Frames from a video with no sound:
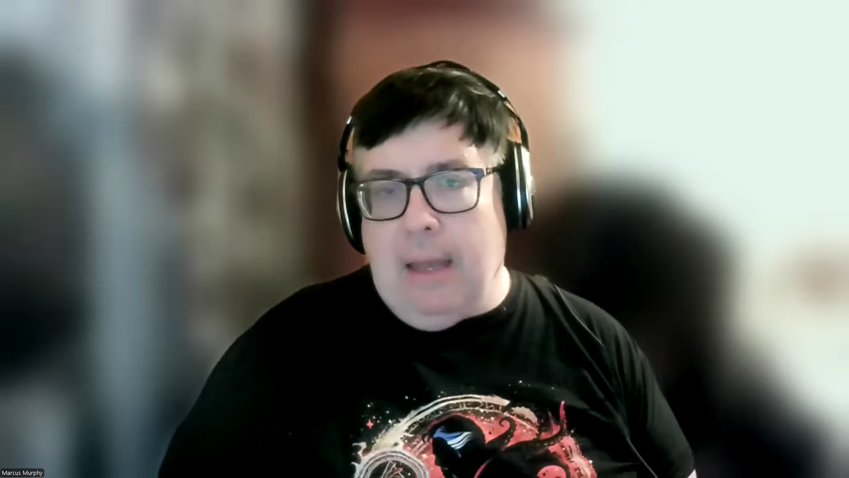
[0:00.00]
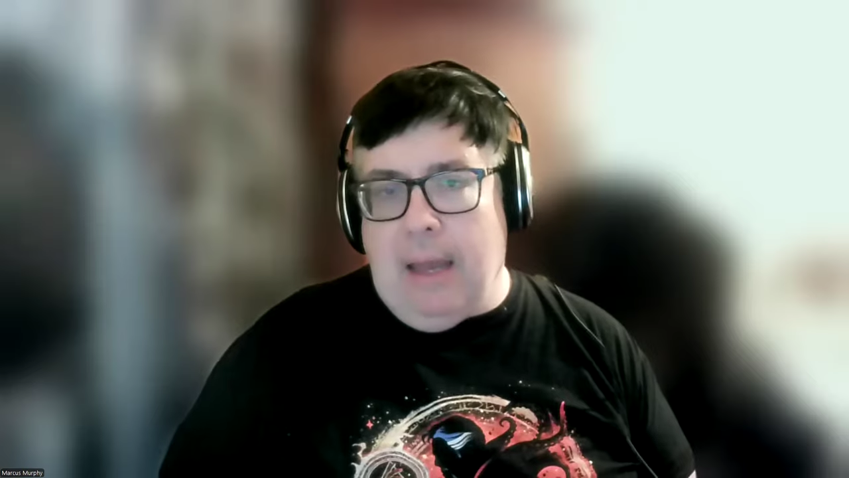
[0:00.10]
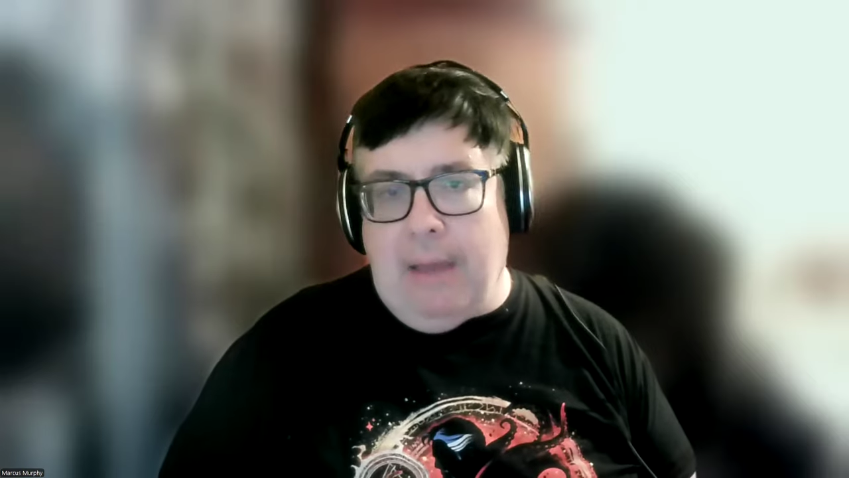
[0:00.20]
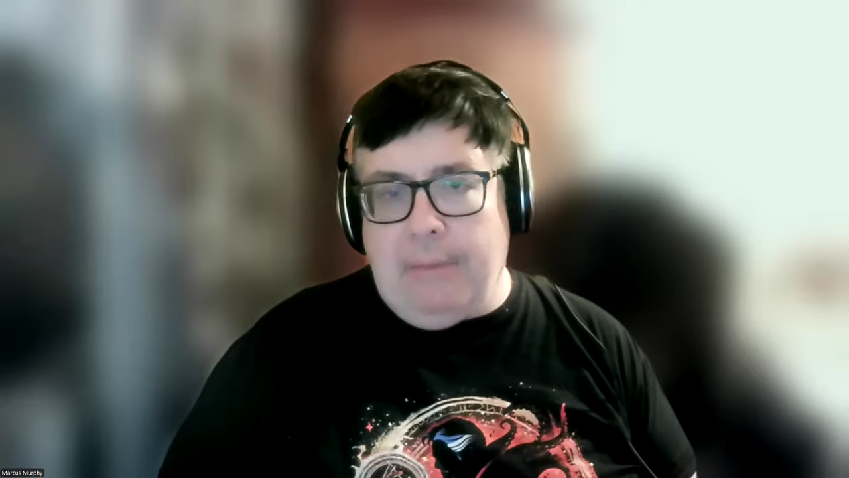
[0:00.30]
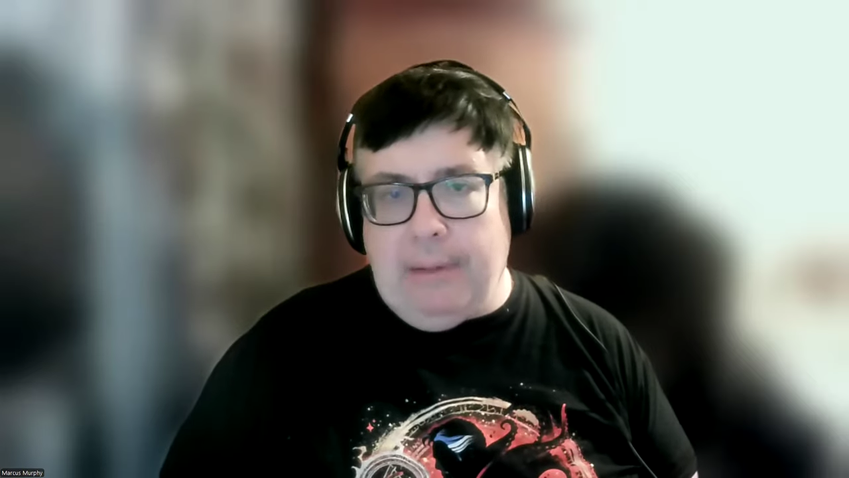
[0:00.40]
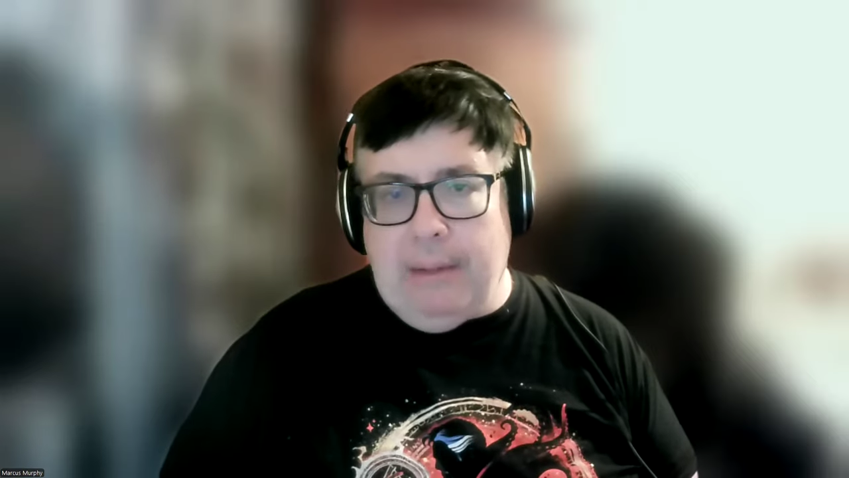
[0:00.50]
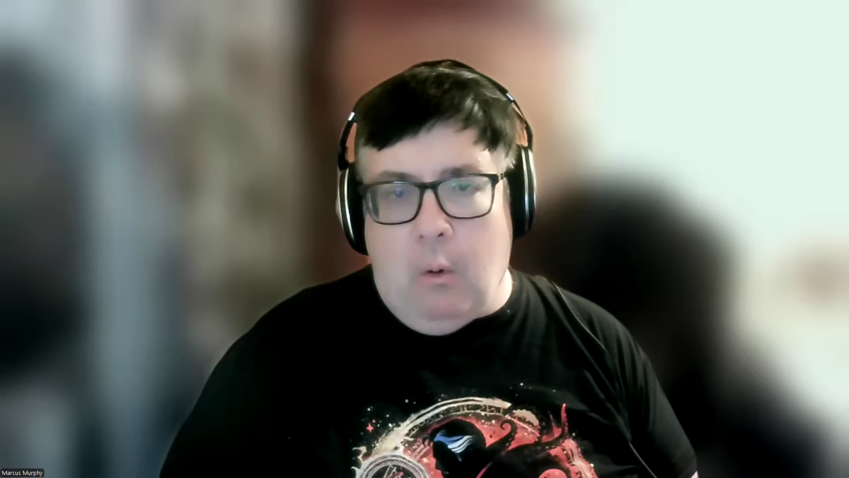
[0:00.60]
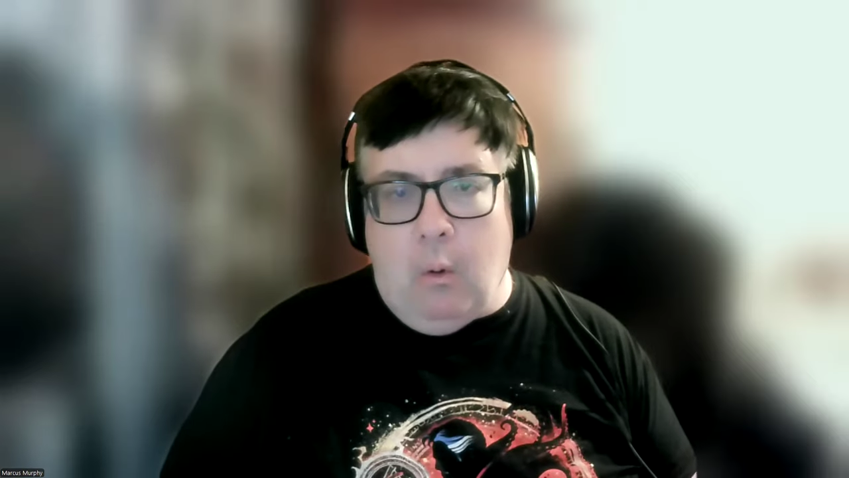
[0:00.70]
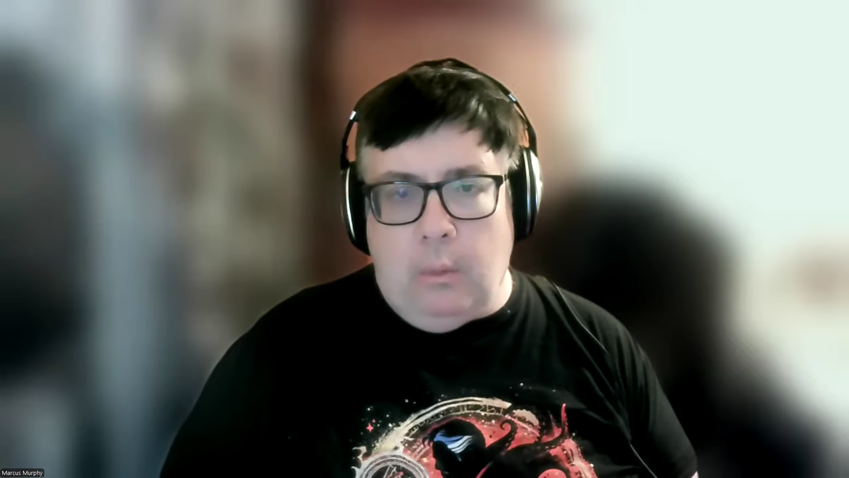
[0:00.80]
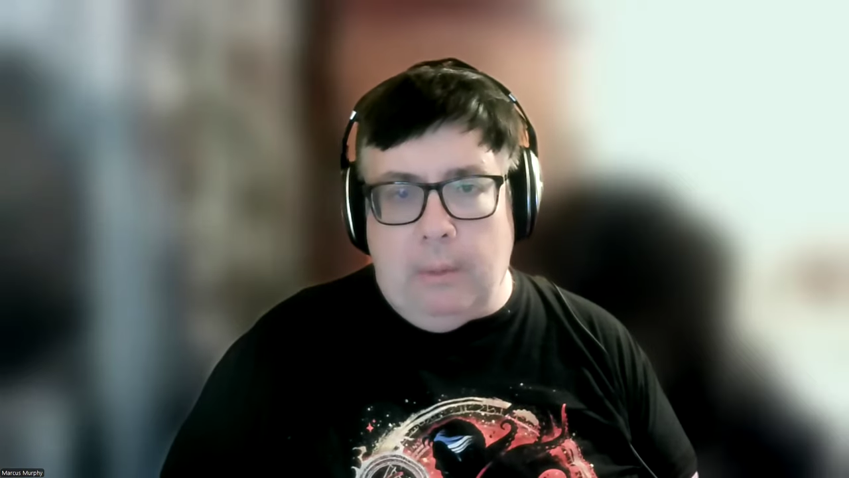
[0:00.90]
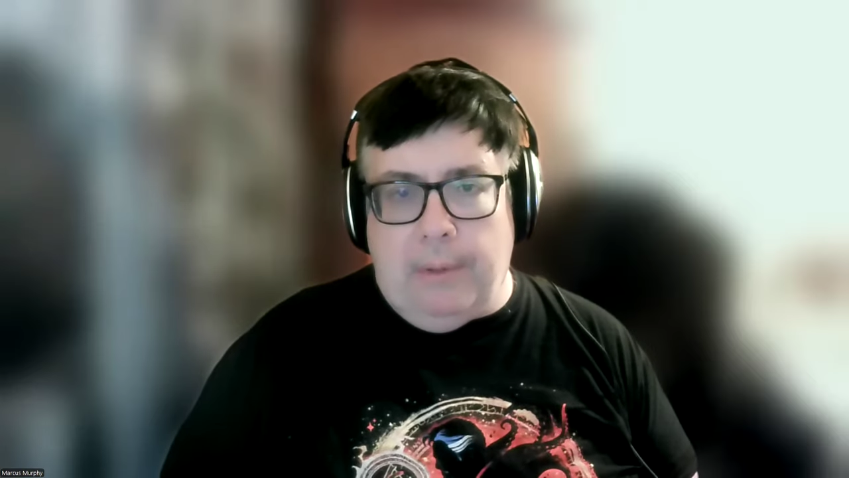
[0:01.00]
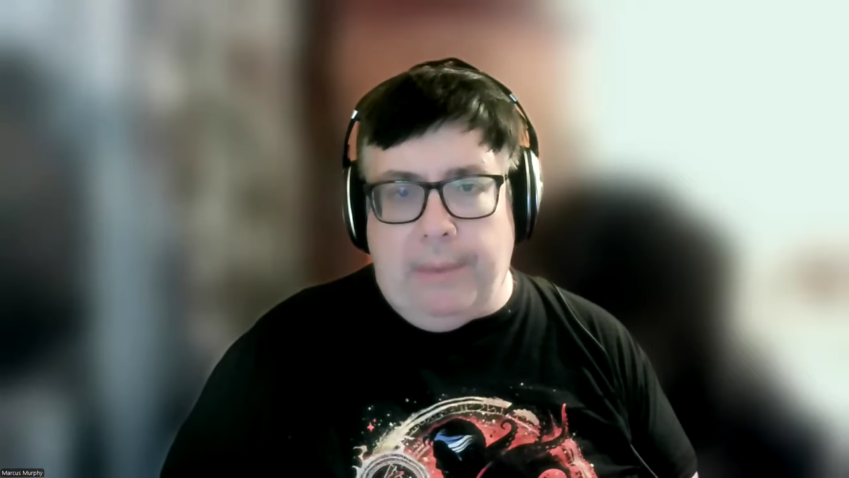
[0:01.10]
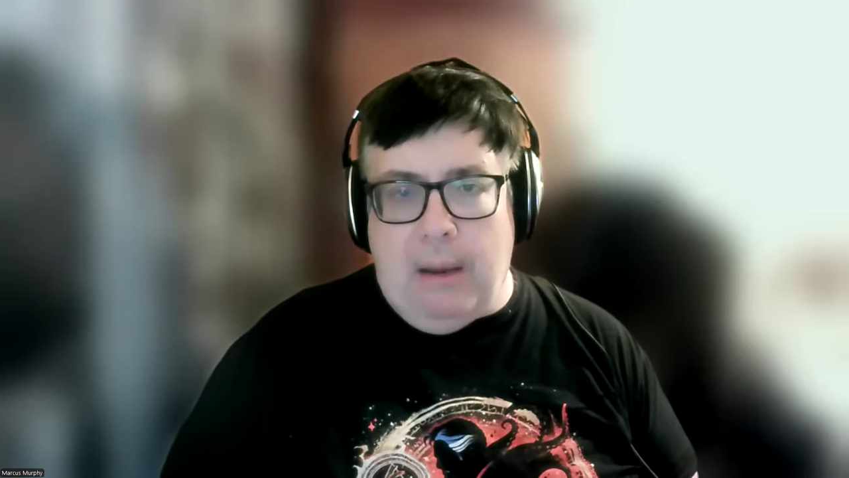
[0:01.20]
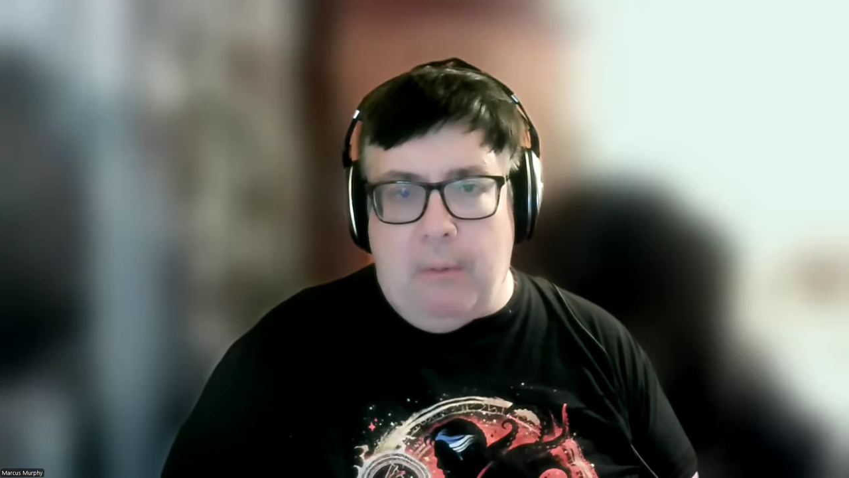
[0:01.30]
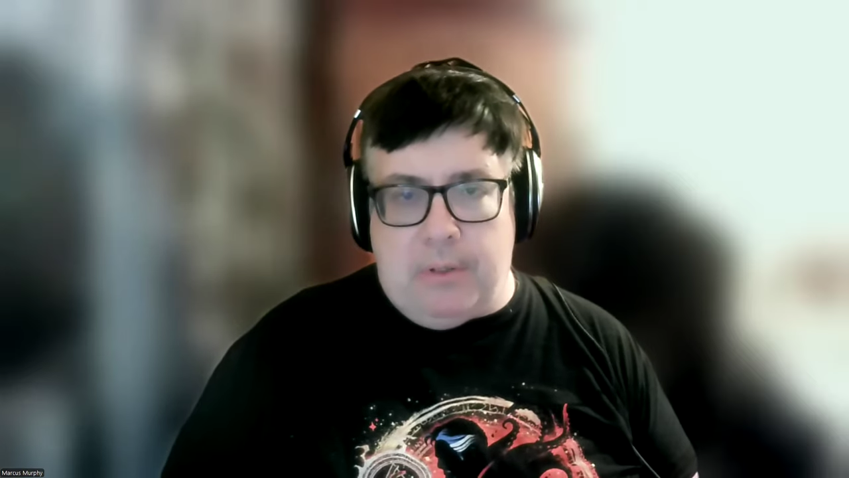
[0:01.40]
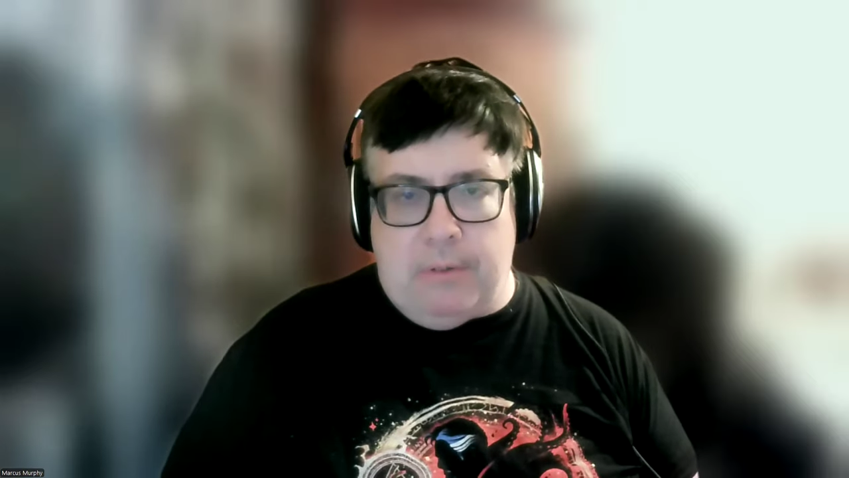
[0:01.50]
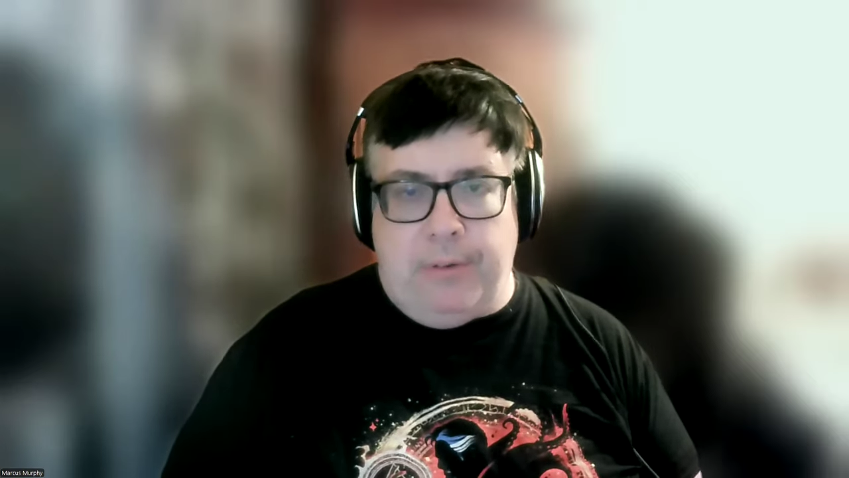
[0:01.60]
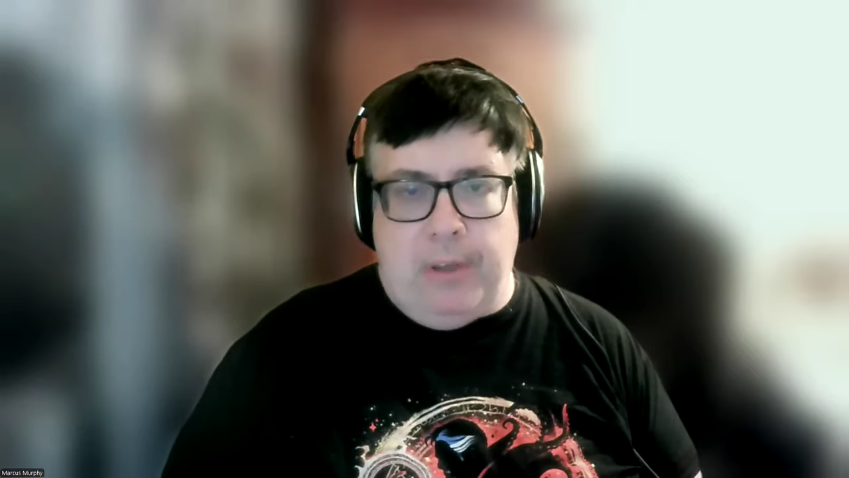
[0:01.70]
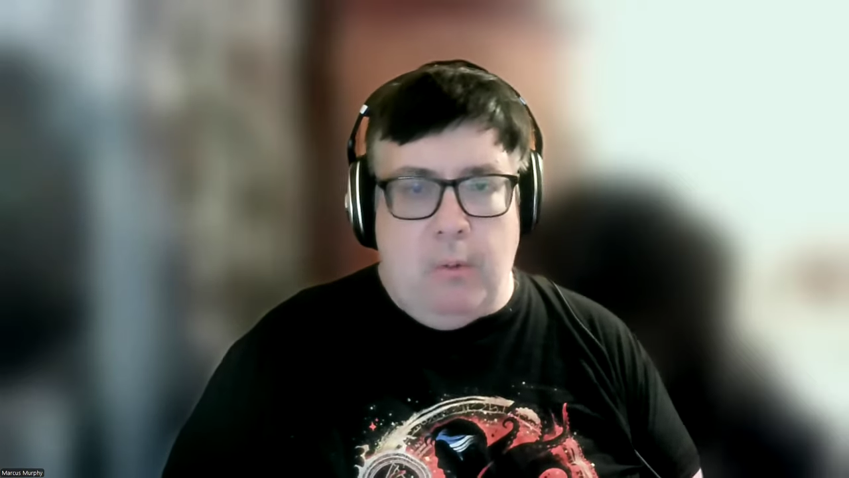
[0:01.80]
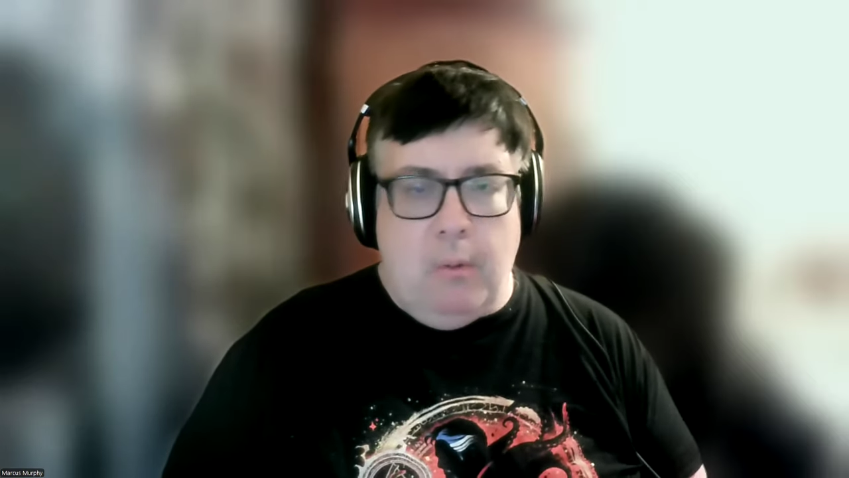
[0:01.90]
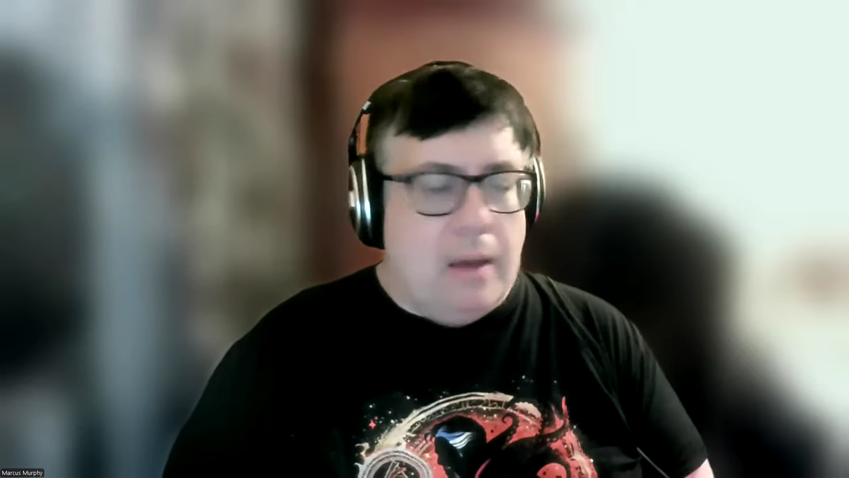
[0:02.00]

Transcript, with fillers: and that all that were there was a few